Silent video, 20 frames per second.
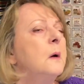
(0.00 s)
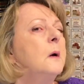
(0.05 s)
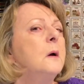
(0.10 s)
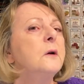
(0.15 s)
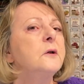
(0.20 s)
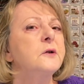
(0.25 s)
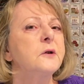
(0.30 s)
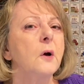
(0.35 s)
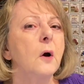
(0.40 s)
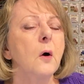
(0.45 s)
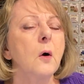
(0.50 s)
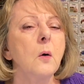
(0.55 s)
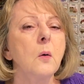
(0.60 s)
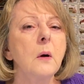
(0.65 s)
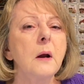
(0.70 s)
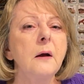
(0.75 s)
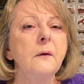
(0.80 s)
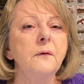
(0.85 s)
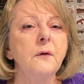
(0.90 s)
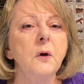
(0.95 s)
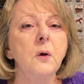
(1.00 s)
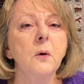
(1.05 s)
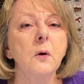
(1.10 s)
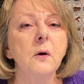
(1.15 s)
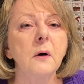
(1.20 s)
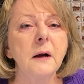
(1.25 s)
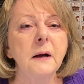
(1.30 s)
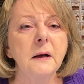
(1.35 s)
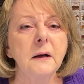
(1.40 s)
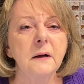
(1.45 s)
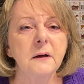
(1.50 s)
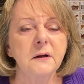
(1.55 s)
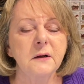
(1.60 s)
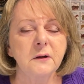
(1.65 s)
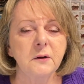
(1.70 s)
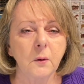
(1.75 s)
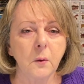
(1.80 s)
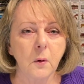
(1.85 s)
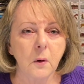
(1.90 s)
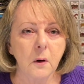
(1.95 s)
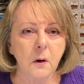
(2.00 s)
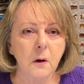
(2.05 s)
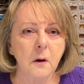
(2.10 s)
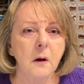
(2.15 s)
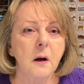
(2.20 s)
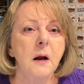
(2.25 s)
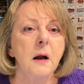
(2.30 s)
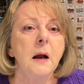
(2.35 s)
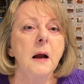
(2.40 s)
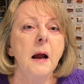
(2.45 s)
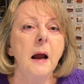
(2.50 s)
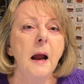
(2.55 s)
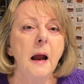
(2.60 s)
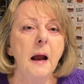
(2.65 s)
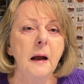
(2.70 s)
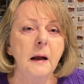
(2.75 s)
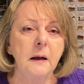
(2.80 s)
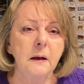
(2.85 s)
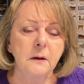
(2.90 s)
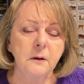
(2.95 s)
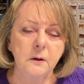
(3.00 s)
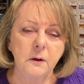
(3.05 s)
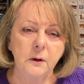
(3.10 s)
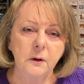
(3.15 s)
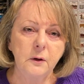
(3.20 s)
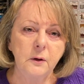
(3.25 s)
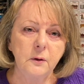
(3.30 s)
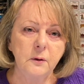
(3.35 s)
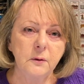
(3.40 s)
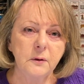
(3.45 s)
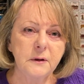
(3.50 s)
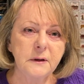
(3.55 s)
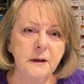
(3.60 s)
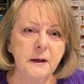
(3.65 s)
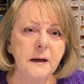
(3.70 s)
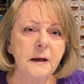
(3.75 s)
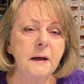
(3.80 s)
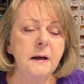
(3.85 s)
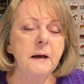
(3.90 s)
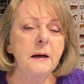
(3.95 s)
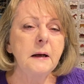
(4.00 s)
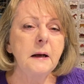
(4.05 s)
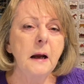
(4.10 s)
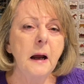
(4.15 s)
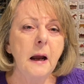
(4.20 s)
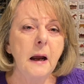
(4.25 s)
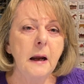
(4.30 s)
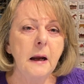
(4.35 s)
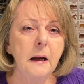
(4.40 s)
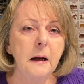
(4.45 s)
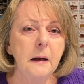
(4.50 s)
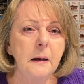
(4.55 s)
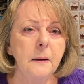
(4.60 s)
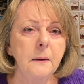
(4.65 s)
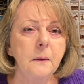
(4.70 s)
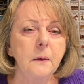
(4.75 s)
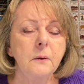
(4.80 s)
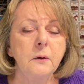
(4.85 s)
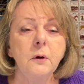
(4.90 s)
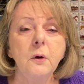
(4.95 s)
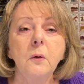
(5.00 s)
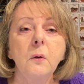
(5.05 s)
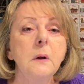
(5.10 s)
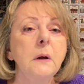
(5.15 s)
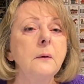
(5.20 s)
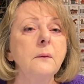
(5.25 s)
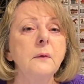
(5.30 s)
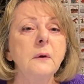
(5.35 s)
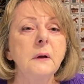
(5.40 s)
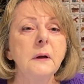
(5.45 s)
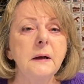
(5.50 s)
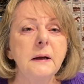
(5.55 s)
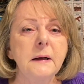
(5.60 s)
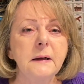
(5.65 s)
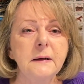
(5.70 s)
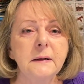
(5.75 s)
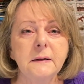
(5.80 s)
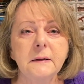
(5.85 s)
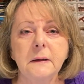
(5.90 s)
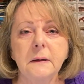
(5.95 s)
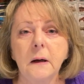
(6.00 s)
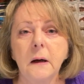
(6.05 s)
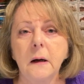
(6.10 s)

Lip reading: So if you are in a store and you see a newly released